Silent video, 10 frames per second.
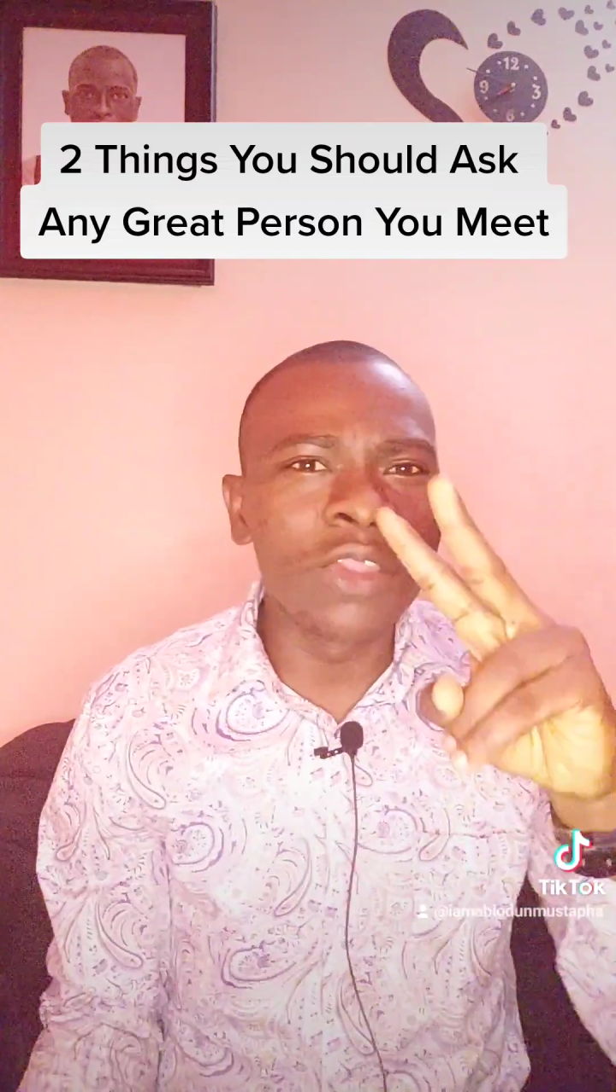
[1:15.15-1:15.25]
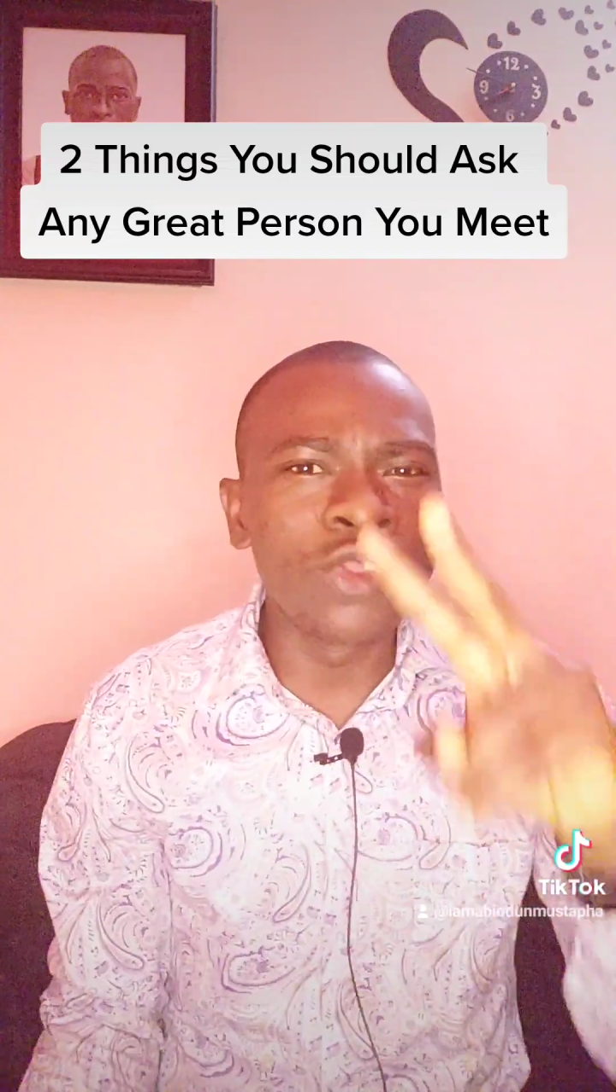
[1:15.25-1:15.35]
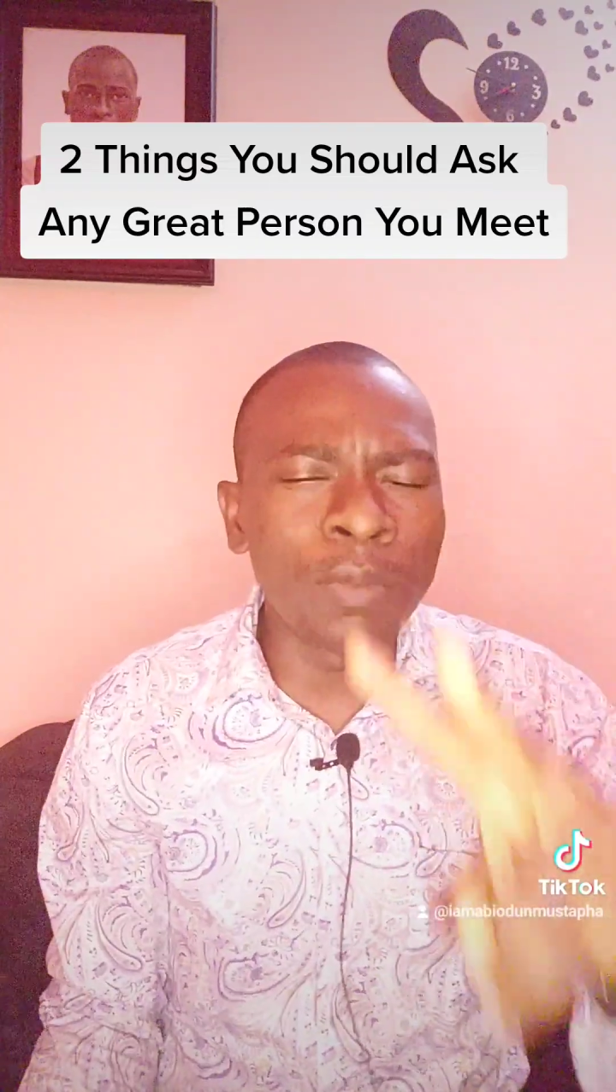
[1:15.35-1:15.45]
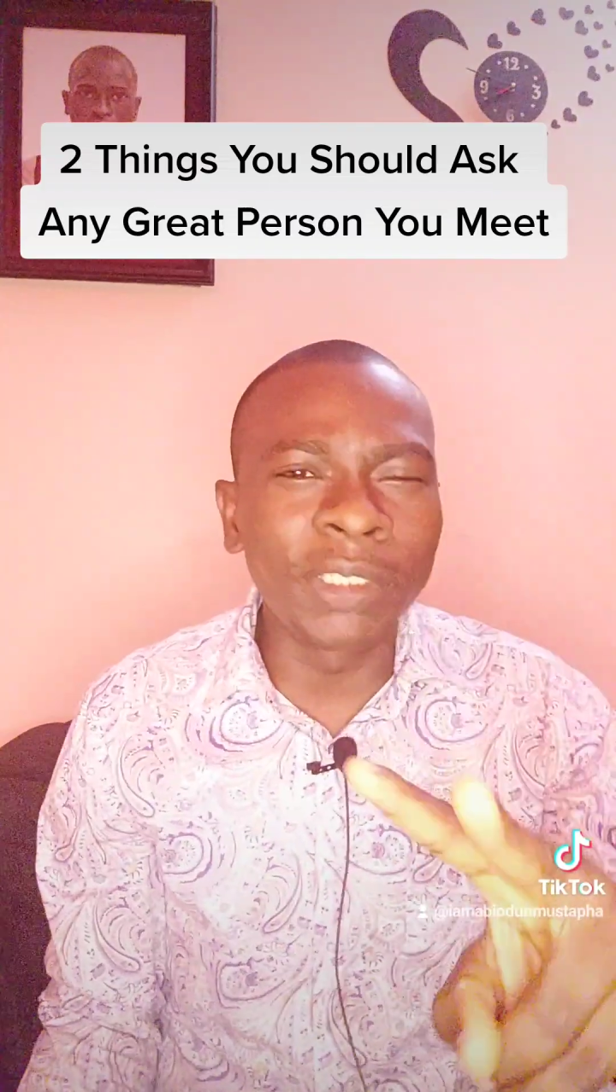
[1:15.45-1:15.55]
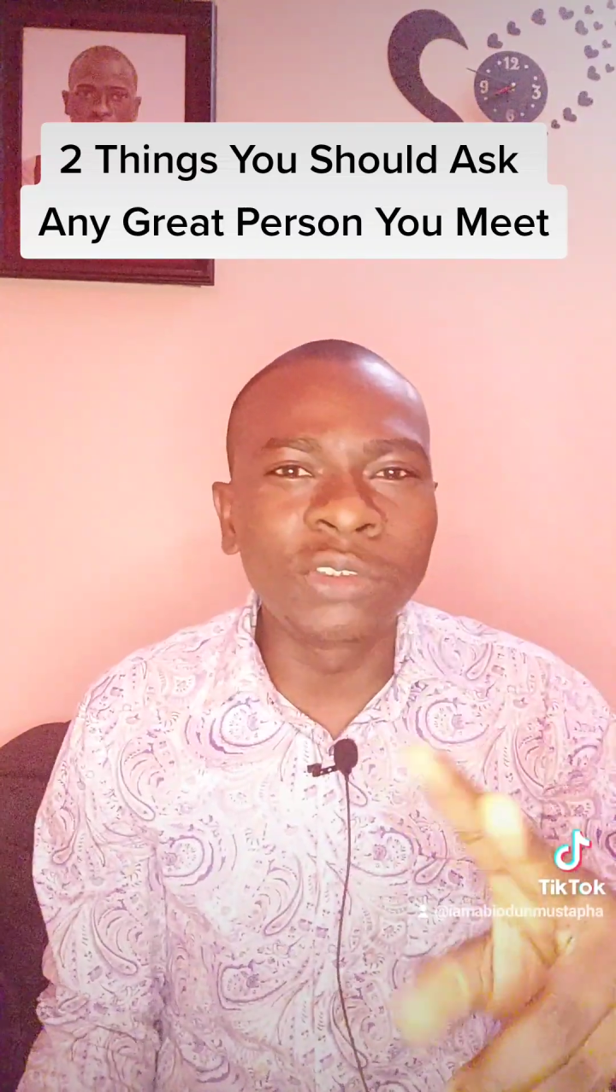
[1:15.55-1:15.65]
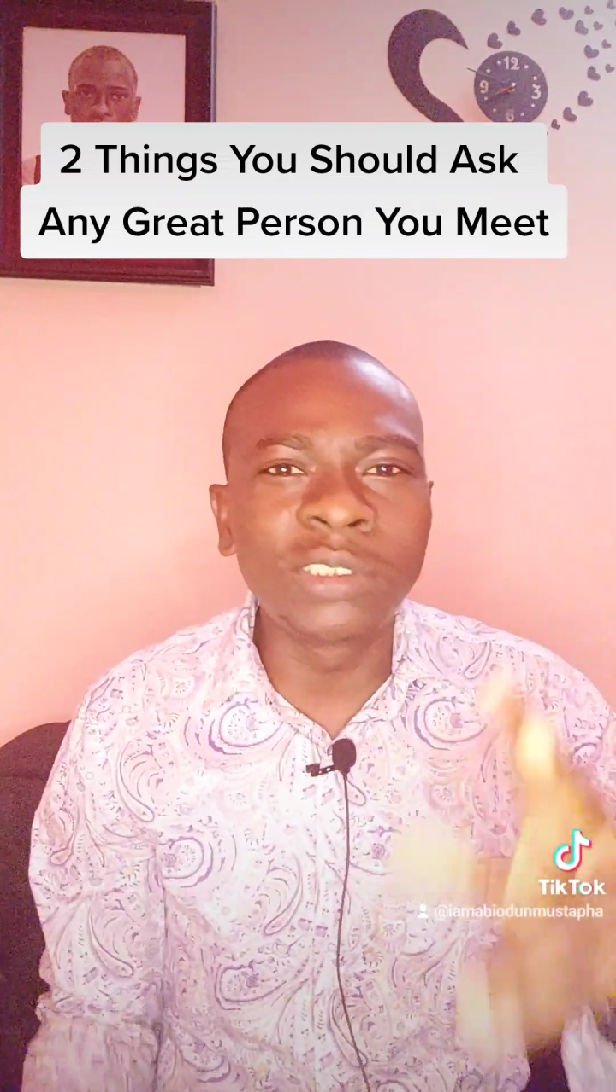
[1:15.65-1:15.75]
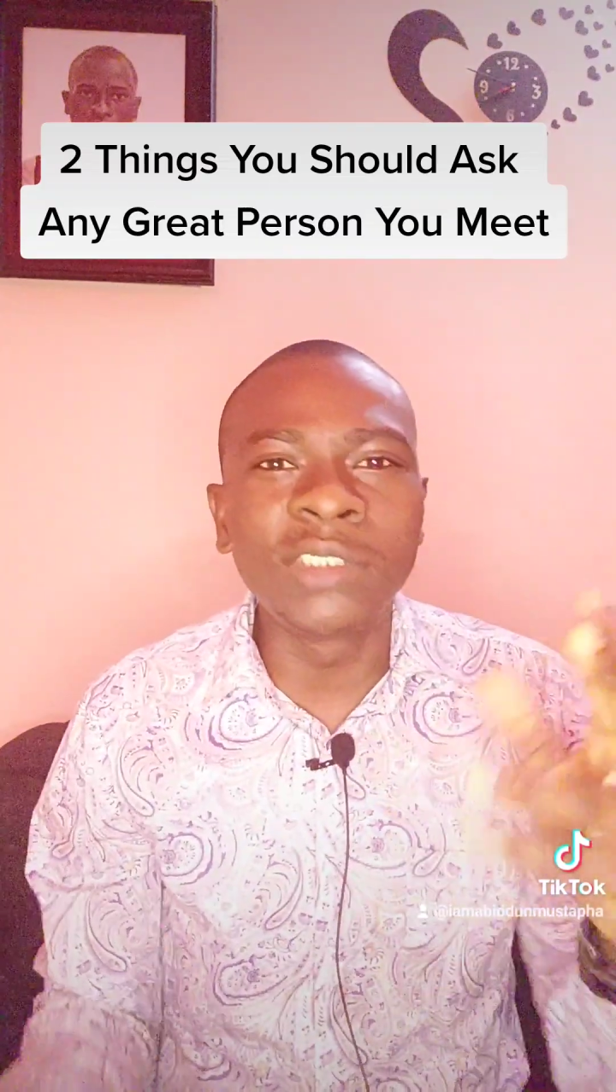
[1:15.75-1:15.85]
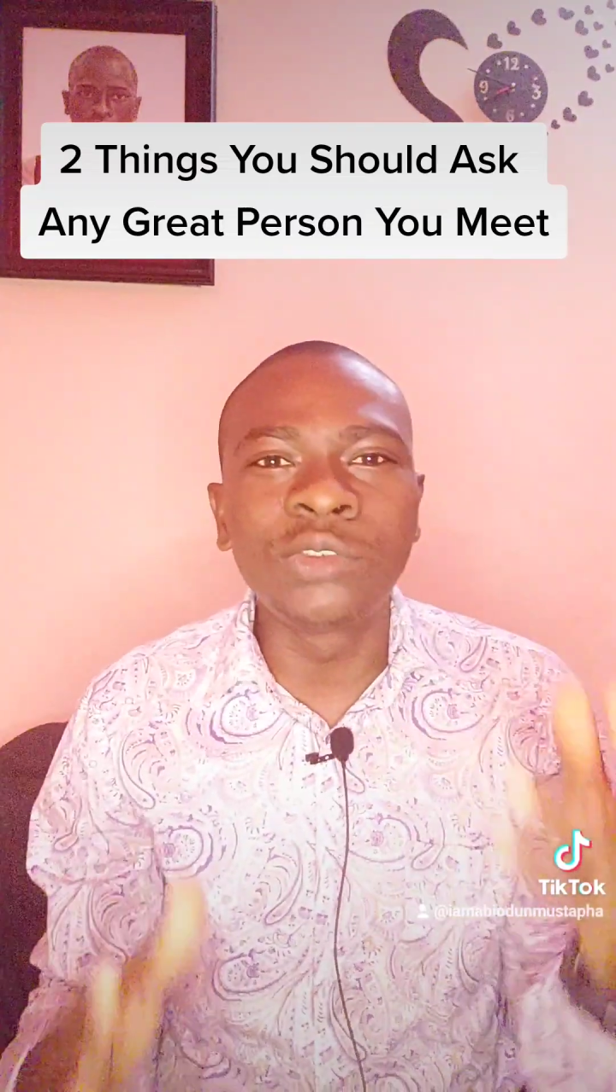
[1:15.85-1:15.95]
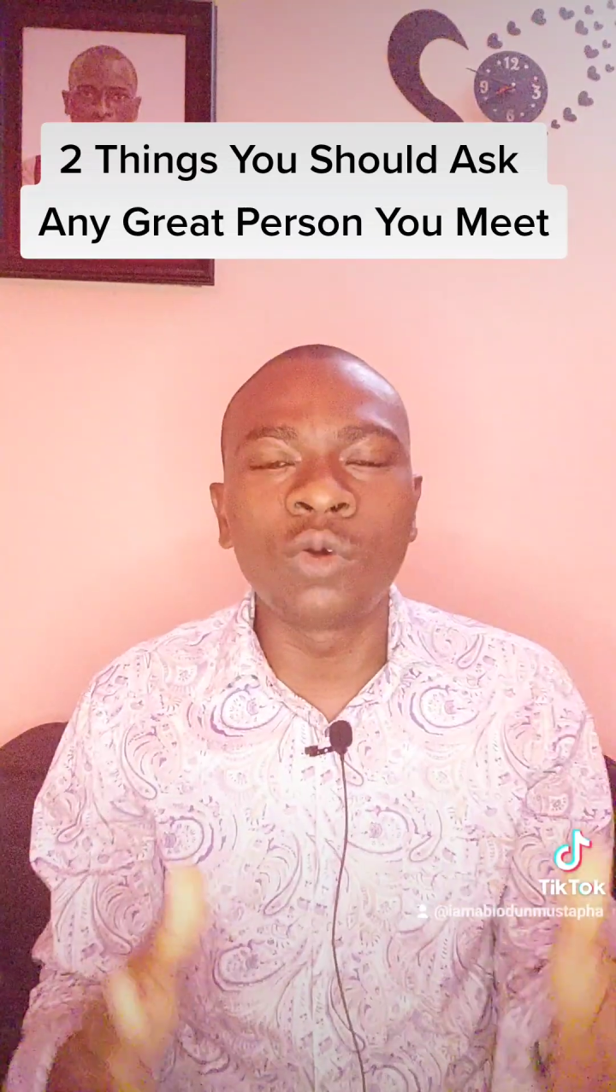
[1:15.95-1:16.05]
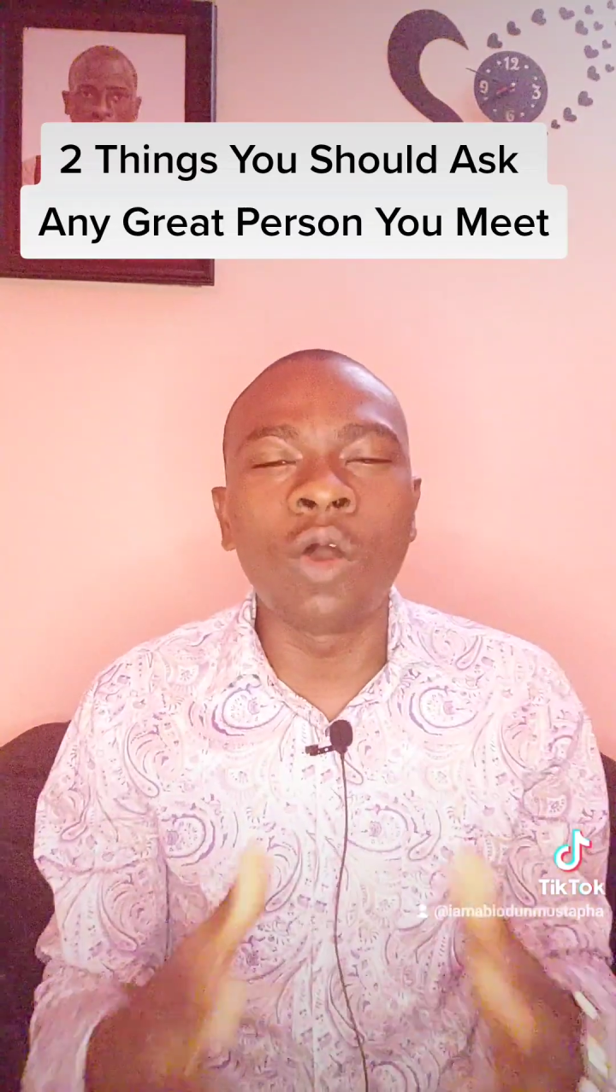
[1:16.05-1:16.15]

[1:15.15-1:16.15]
Number two thing to